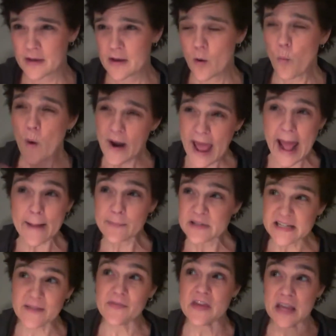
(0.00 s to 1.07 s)
what
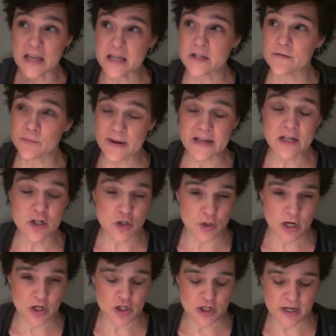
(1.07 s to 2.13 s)
happened at the end of
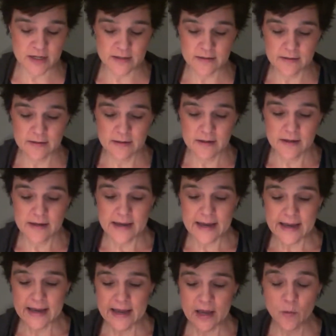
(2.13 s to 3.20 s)
Reconstruction
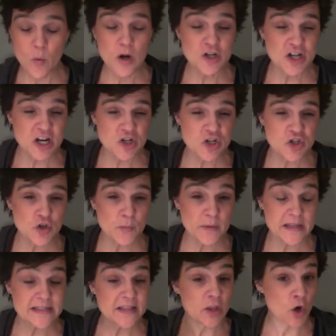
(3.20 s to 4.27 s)
and what changes took
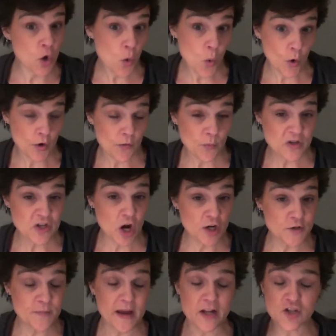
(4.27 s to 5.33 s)
place in the North. We
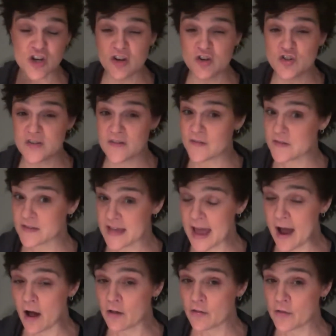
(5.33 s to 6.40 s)
talked about changes in the
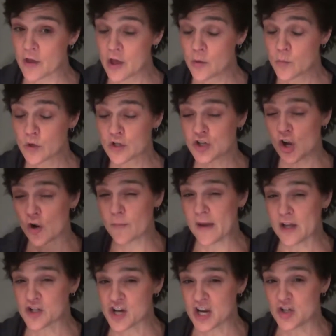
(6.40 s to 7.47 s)
South. We're going to talk
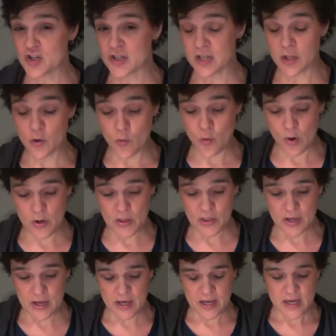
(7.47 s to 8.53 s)
about changes in the North.
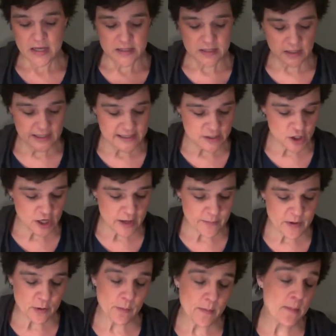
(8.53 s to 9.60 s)
So let's look up
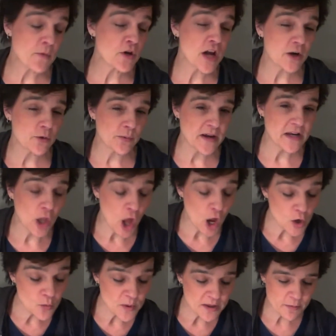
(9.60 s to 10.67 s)
here. Remember, you got to read
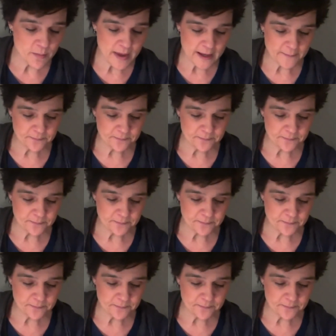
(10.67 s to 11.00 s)
along with me.